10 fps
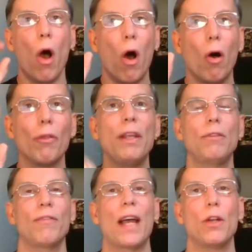All
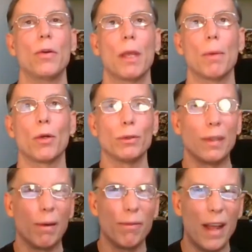these phytochemicals
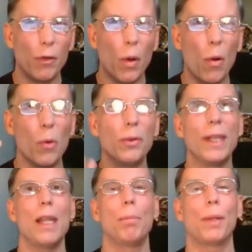that are found
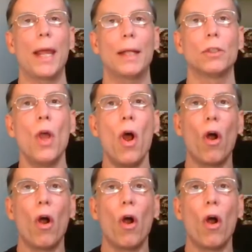only in plants